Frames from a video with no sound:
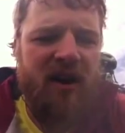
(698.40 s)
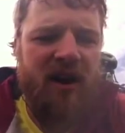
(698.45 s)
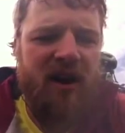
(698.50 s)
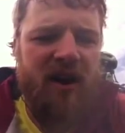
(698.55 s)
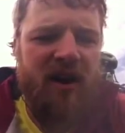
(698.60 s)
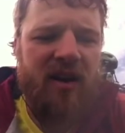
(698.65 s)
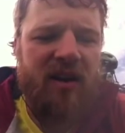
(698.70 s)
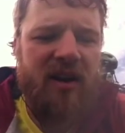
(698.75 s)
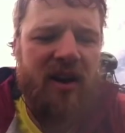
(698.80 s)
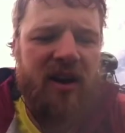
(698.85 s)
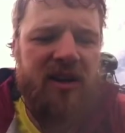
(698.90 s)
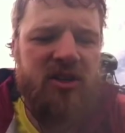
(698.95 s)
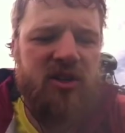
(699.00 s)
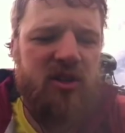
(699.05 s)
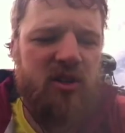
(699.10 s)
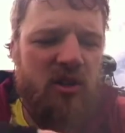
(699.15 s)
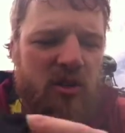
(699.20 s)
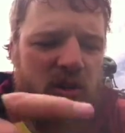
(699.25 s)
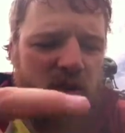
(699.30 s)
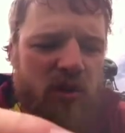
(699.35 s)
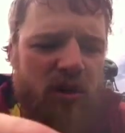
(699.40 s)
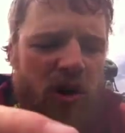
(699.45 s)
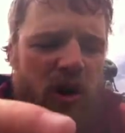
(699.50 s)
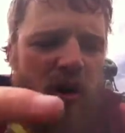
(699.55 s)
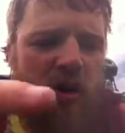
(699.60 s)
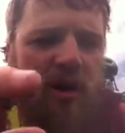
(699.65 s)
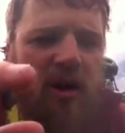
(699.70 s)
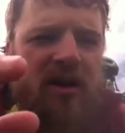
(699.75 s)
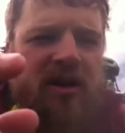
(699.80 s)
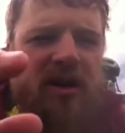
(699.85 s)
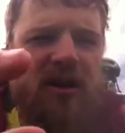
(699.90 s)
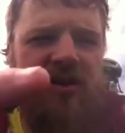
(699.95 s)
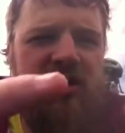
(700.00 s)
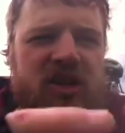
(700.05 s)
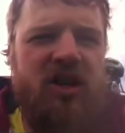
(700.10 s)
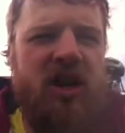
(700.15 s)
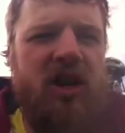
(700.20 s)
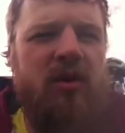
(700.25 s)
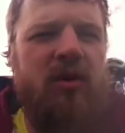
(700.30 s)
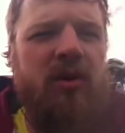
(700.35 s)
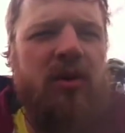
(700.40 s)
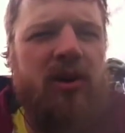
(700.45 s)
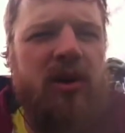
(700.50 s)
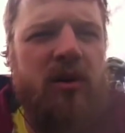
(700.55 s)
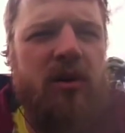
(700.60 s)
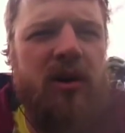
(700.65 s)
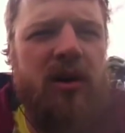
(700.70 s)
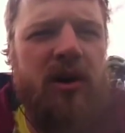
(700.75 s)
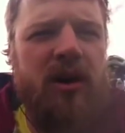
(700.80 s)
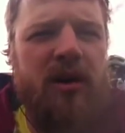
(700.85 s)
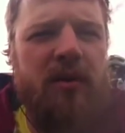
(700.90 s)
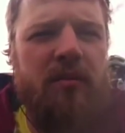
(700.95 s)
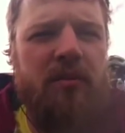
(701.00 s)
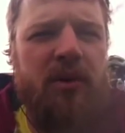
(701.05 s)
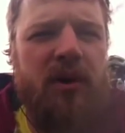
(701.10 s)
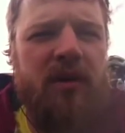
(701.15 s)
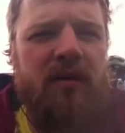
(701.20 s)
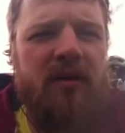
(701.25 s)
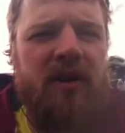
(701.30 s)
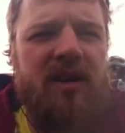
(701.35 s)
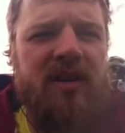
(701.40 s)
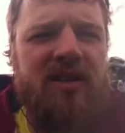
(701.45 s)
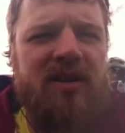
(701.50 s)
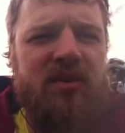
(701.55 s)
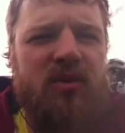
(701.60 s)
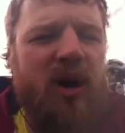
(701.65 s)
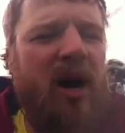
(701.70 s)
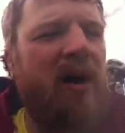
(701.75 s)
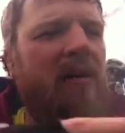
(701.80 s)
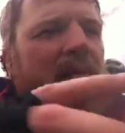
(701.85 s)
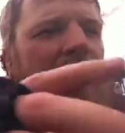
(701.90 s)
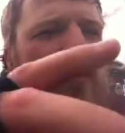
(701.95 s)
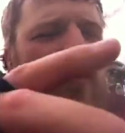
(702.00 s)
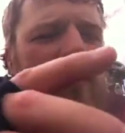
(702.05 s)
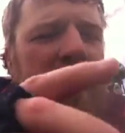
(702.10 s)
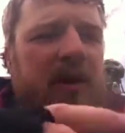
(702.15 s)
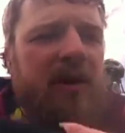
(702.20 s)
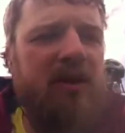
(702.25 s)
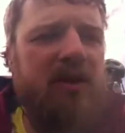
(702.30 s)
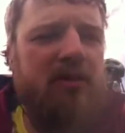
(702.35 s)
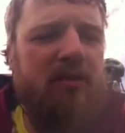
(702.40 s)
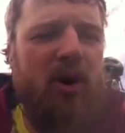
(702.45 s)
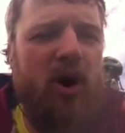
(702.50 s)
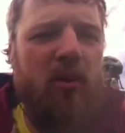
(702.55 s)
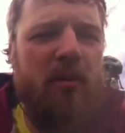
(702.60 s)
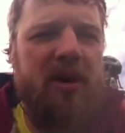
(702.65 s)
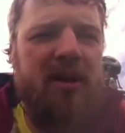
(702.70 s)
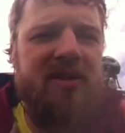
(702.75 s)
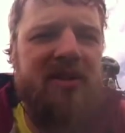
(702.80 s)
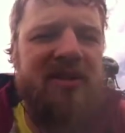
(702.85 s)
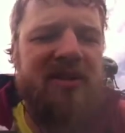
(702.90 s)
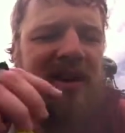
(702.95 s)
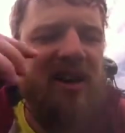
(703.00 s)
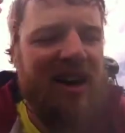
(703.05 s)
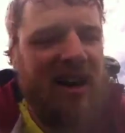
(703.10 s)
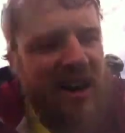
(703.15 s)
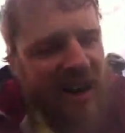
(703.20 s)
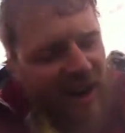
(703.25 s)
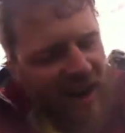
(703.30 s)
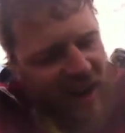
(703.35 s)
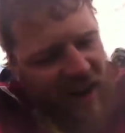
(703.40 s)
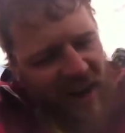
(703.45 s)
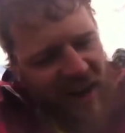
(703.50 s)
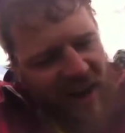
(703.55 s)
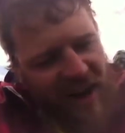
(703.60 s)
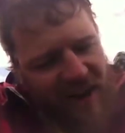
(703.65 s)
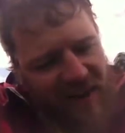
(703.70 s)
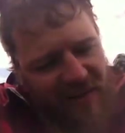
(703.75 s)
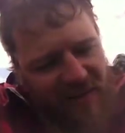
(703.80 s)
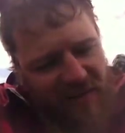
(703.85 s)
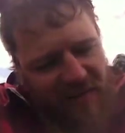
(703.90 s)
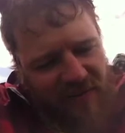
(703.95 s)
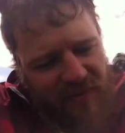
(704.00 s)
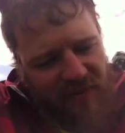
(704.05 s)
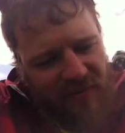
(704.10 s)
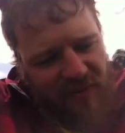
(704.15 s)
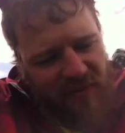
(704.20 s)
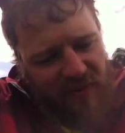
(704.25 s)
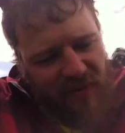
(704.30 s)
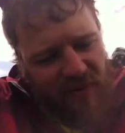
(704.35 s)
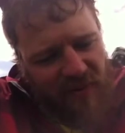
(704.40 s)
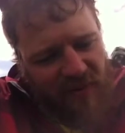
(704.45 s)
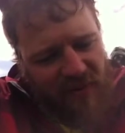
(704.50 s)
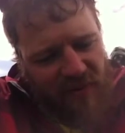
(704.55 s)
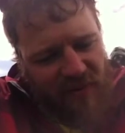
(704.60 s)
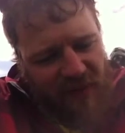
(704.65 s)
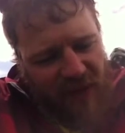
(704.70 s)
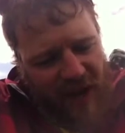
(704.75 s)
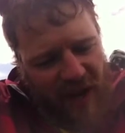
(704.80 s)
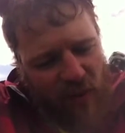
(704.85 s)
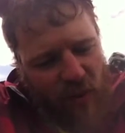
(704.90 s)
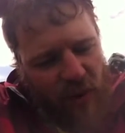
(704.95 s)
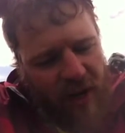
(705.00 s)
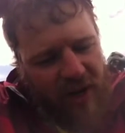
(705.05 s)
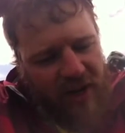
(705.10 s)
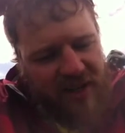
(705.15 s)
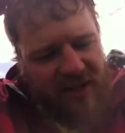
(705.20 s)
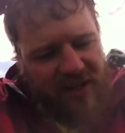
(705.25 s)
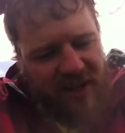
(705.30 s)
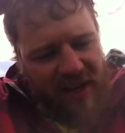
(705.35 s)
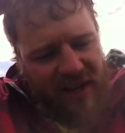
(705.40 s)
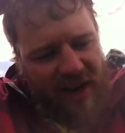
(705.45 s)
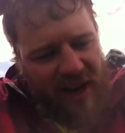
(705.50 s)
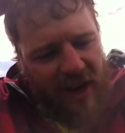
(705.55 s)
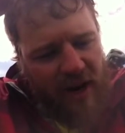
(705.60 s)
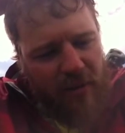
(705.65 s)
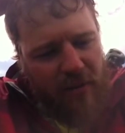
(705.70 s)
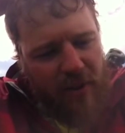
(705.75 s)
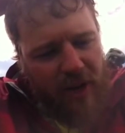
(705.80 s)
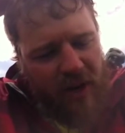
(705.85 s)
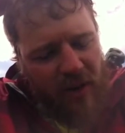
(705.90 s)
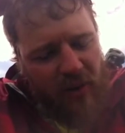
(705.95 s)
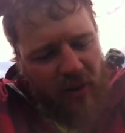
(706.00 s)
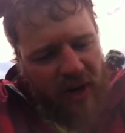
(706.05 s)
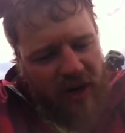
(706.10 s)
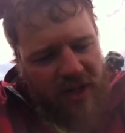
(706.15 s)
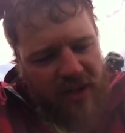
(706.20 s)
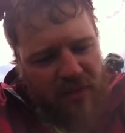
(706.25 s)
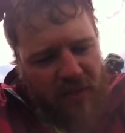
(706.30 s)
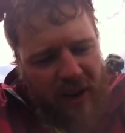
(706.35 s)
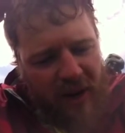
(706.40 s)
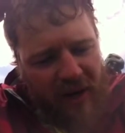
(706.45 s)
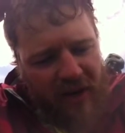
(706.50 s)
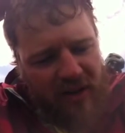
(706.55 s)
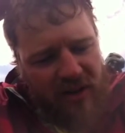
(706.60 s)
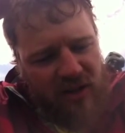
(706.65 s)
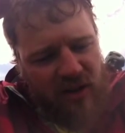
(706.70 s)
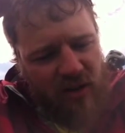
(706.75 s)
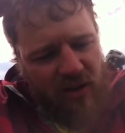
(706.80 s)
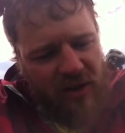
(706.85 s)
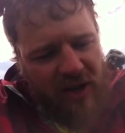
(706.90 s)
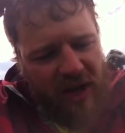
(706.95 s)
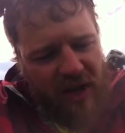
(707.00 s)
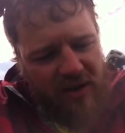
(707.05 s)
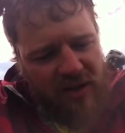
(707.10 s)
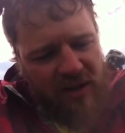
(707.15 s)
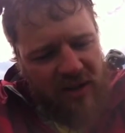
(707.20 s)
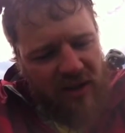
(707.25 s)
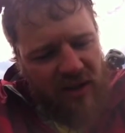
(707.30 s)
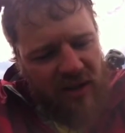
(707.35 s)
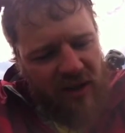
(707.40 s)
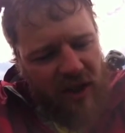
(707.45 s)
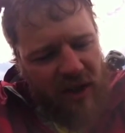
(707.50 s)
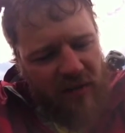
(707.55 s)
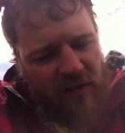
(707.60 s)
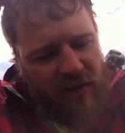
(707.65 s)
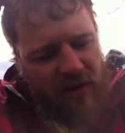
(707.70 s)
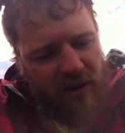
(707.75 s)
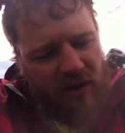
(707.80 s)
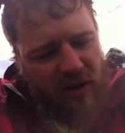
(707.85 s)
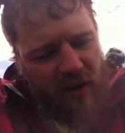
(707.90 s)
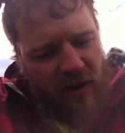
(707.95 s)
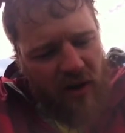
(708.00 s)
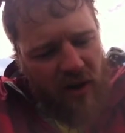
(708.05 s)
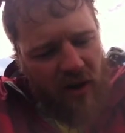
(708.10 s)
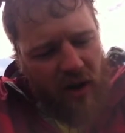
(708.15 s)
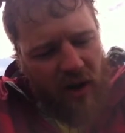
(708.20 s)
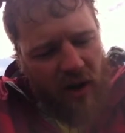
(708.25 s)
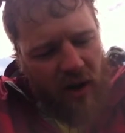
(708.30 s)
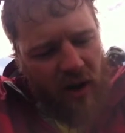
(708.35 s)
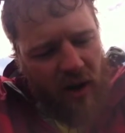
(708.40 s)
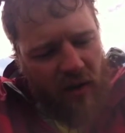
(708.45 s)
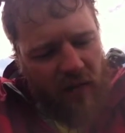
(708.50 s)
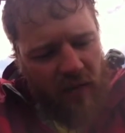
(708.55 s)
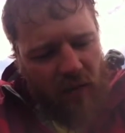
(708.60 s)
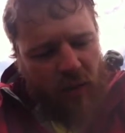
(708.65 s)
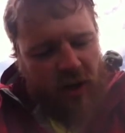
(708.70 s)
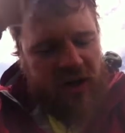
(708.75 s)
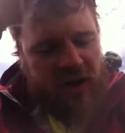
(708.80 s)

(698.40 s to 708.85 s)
As you know, and as I've shared with you in previous Ride4Rufiji moments, that race, that Ironman race back in 2011, for